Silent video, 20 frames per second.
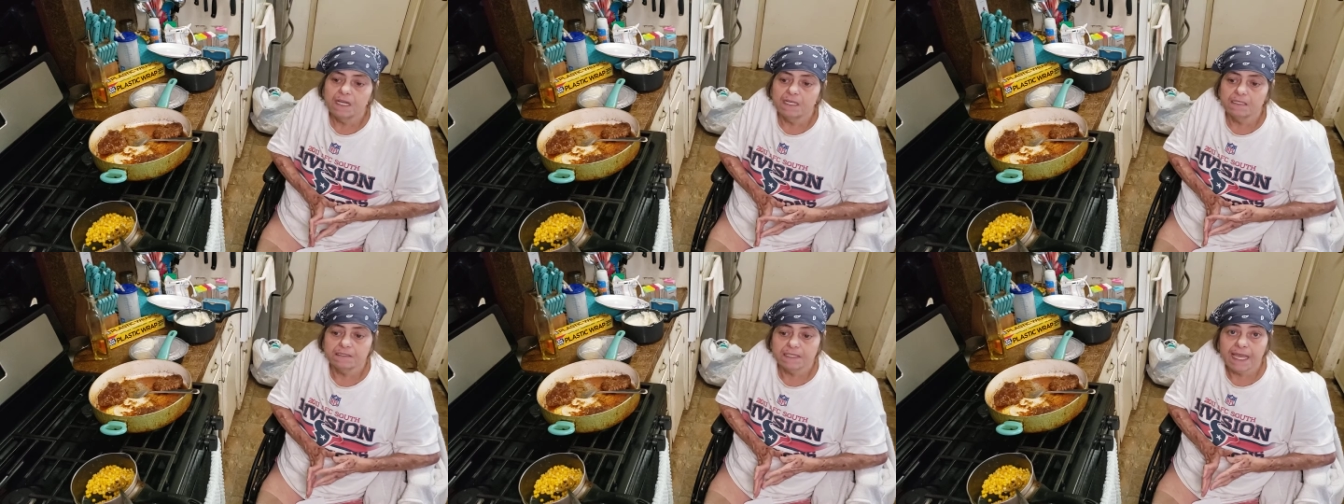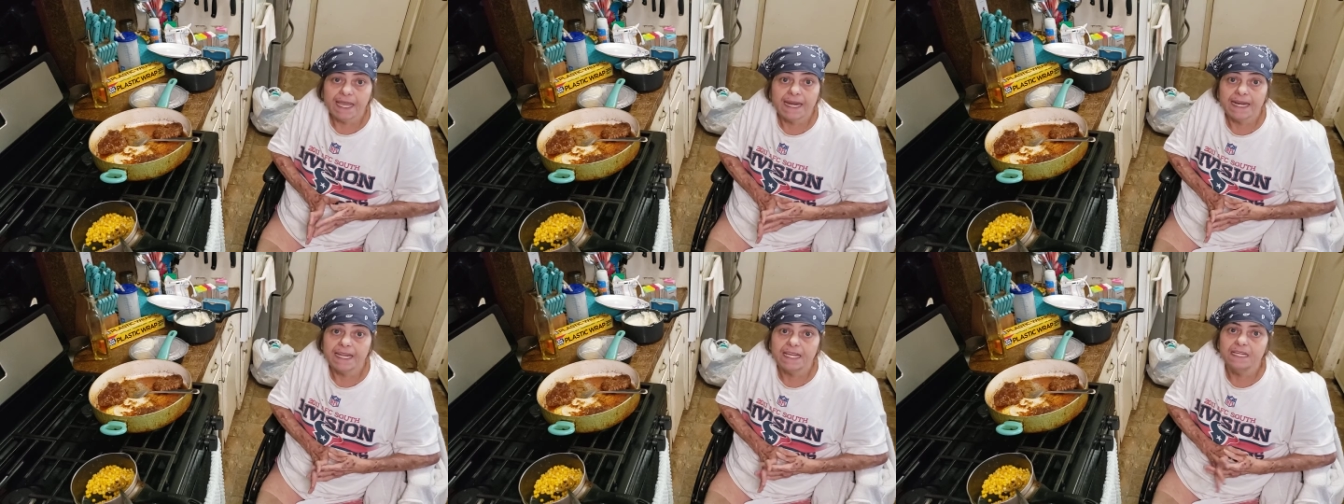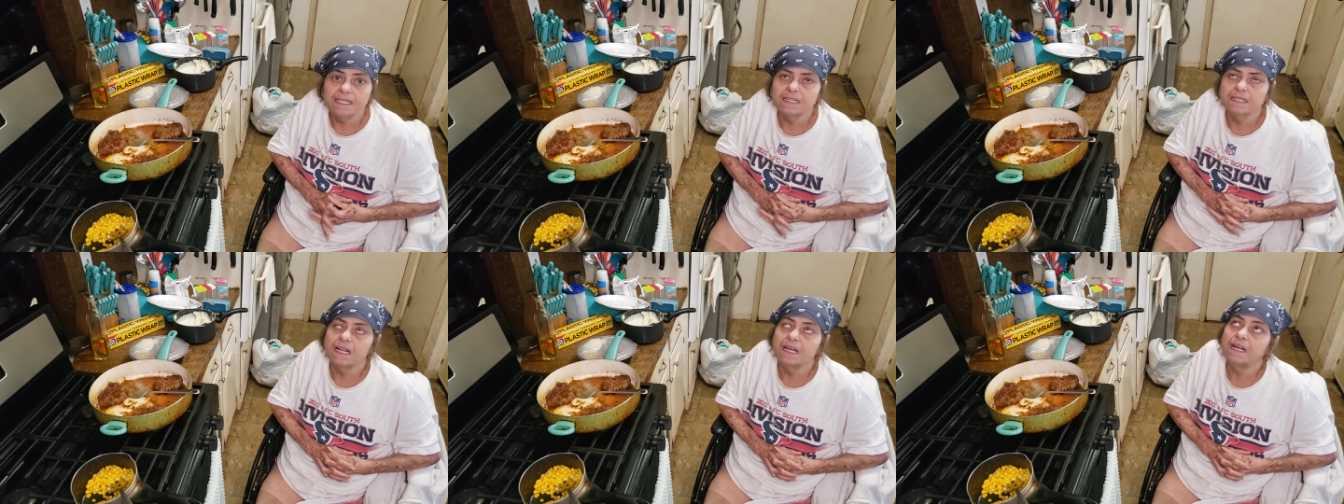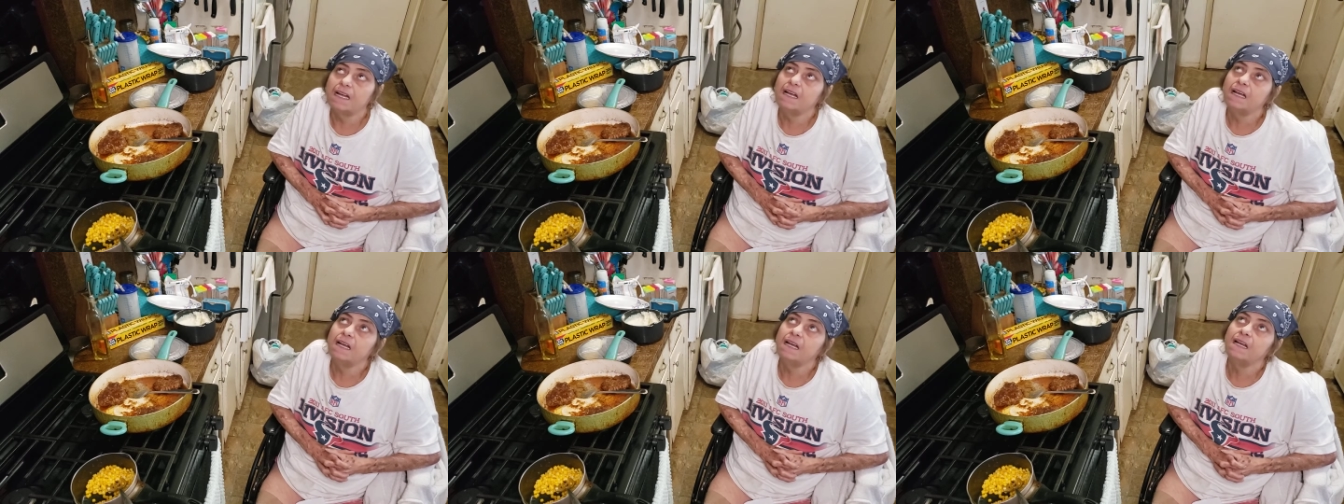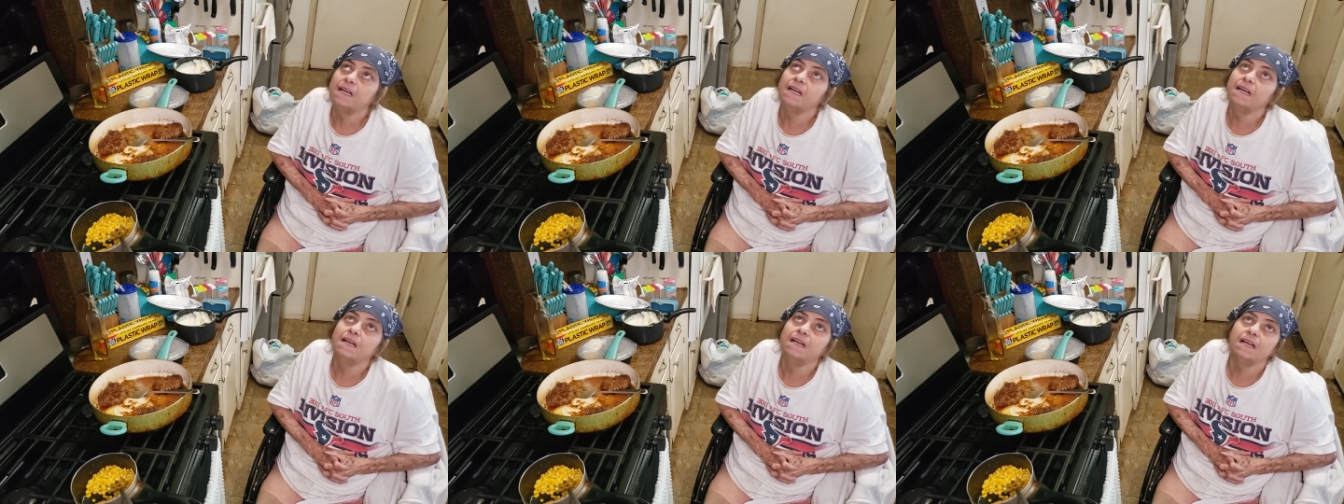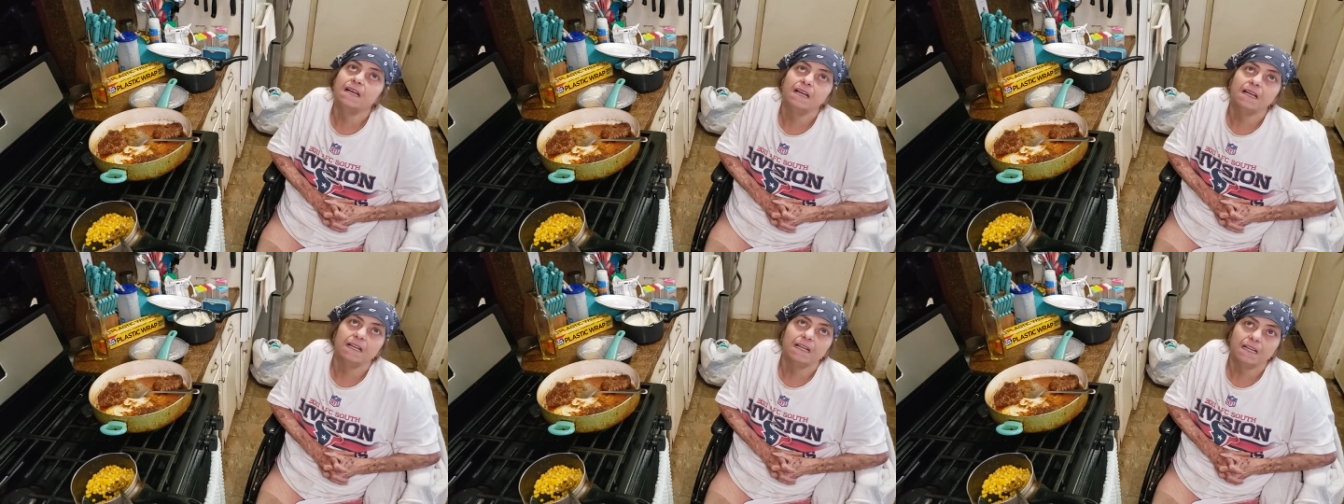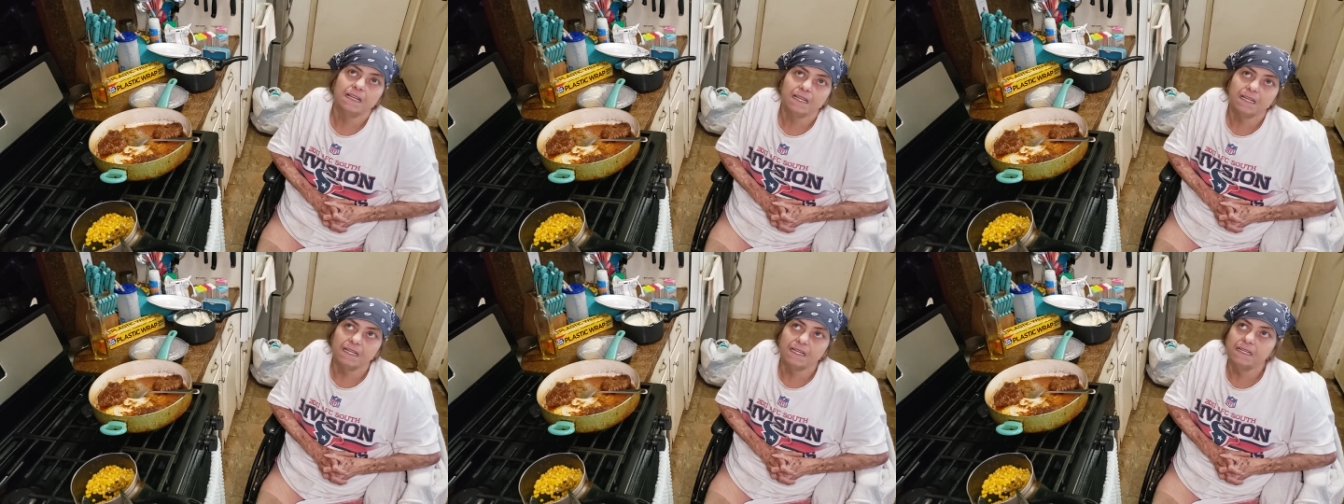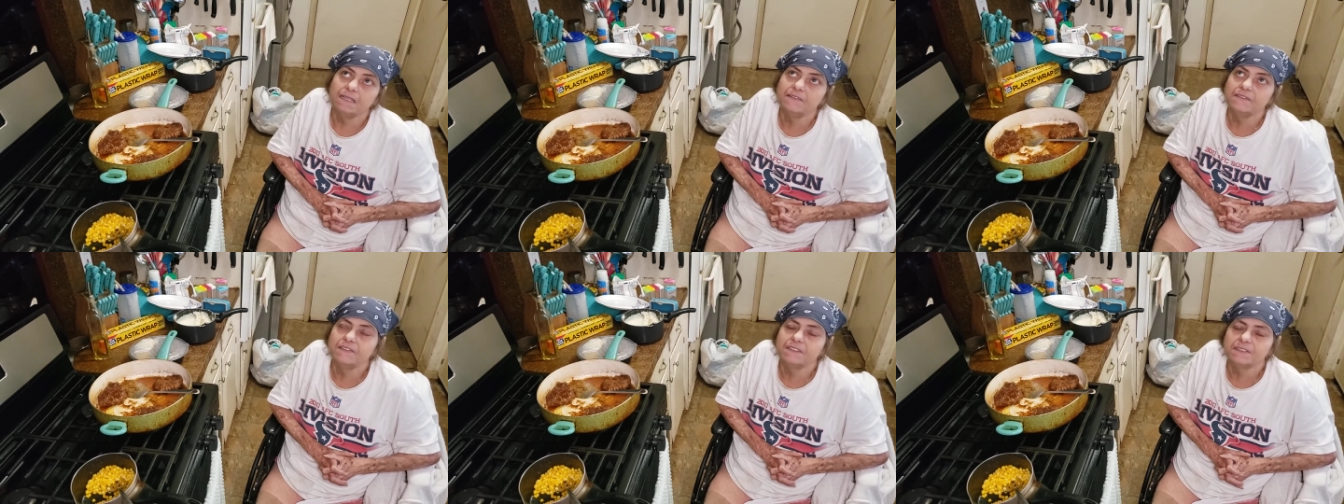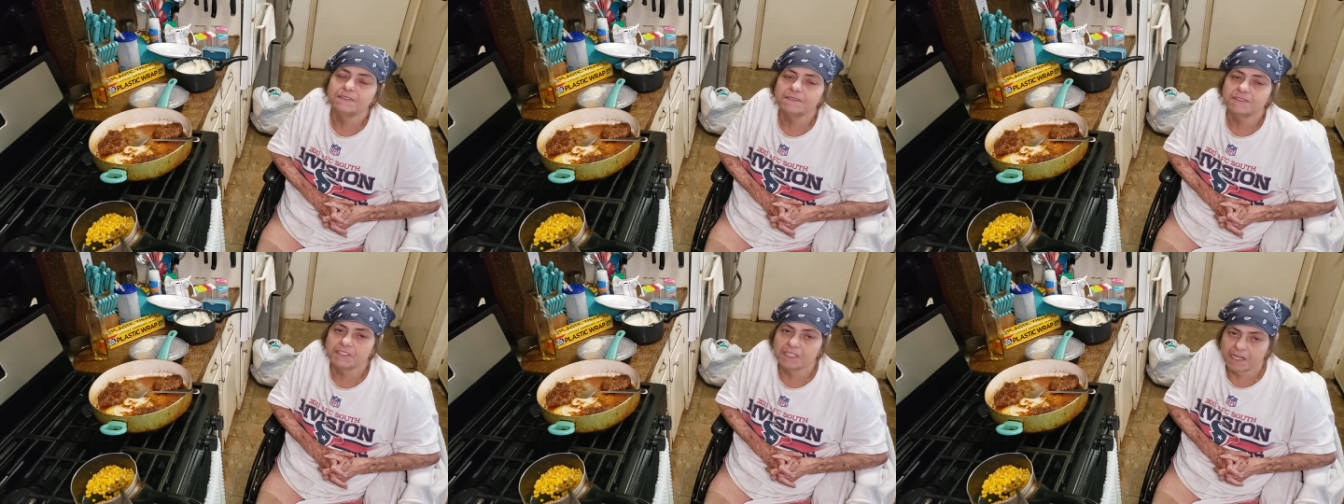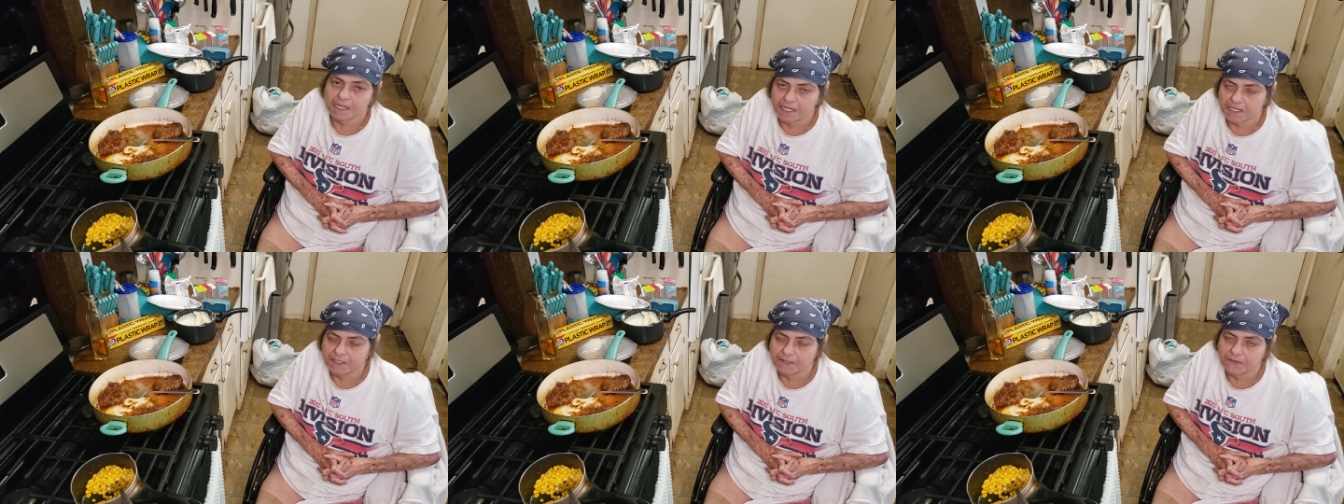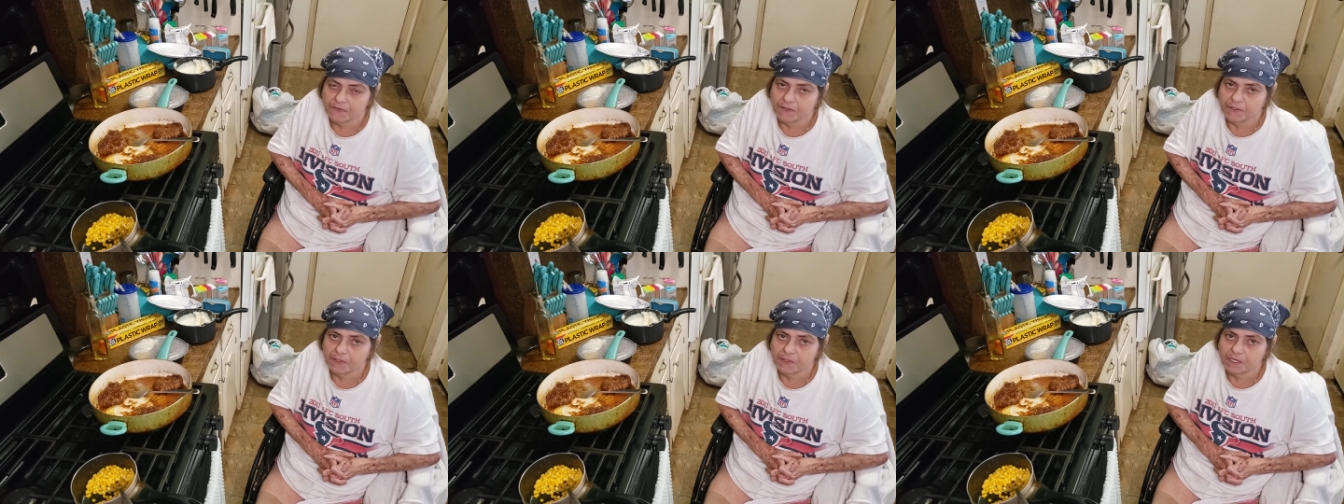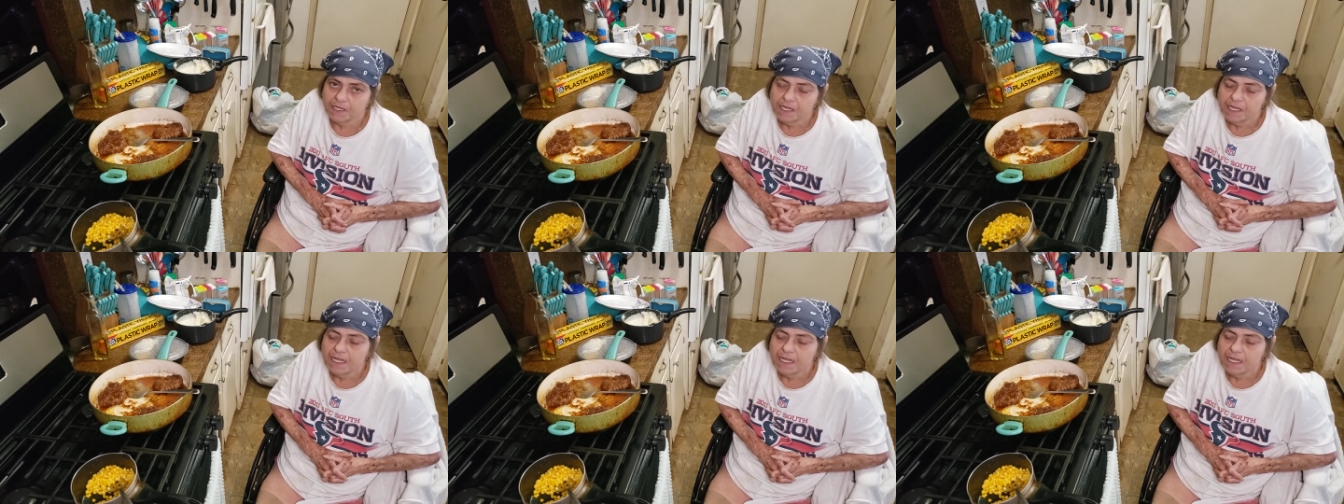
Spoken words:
Katie loves Chinese food.